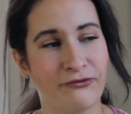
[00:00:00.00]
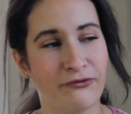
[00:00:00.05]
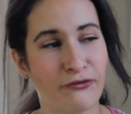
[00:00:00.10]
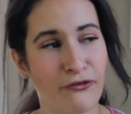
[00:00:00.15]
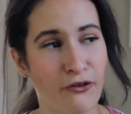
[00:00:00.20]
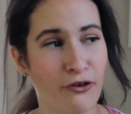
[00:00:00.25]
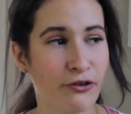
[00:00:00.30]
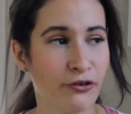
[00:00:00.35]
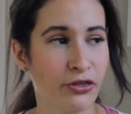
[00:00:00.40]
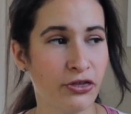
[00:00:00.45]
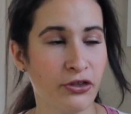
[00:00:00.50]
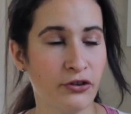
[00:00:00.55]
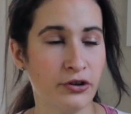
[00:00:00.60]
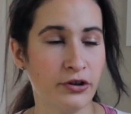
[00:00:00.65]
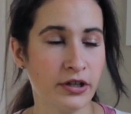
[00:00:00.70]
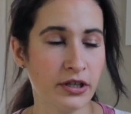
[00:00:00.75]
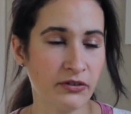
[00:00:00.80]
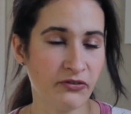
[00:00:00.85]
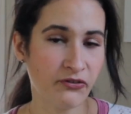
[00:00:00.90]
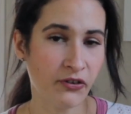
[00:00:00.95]

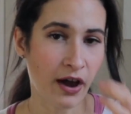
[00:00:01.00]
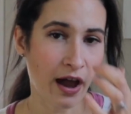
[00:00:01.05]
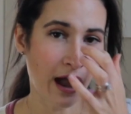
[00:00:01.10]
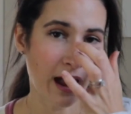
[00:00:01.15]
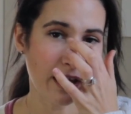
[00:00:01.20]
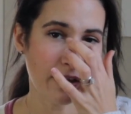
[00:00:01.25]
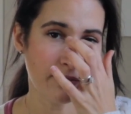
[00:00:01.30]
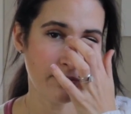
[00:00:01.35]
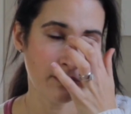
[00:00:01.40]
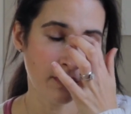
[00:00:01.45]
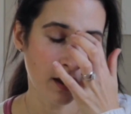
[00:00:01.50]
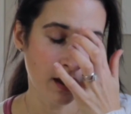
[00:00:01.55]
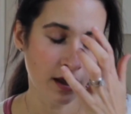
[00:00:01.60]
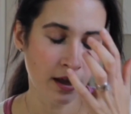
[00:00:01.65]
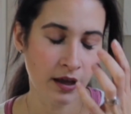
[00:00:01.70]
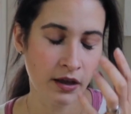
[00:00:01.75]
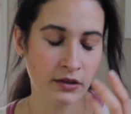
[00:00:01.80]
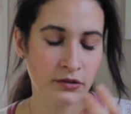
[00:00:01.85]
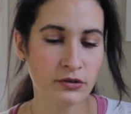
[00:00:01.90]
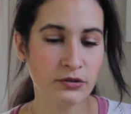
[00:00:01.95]
4:35,
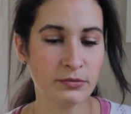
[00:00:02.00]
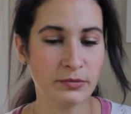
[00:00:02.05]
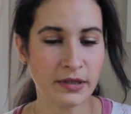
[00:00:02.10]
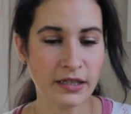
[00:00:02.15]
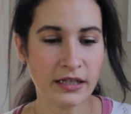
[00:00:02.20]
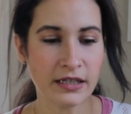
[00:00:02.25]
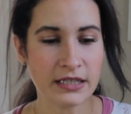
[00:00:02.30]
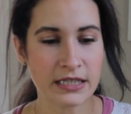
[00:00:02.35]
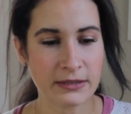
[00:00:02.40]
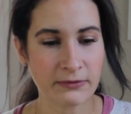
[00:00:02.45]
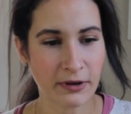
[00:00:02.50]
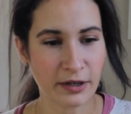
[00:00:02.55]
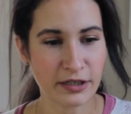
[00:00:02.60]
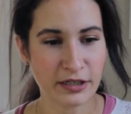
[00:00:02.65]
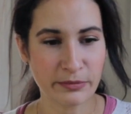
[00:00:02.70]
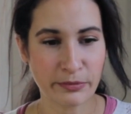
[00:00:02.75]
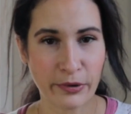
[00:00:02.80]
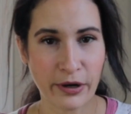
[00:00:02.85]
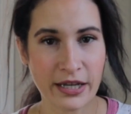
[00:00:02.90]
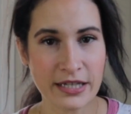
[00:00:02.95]
to me it's very
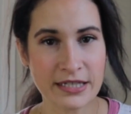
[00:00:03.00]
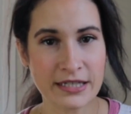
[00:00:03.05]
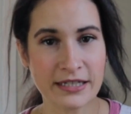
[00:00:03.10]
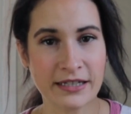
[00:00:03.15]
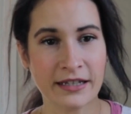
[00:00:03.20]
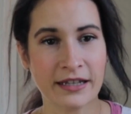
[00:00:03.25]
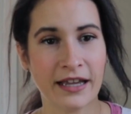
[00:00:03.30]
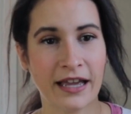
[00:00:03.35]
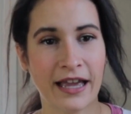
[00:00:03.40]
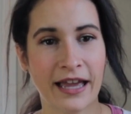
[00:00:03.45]
depressing.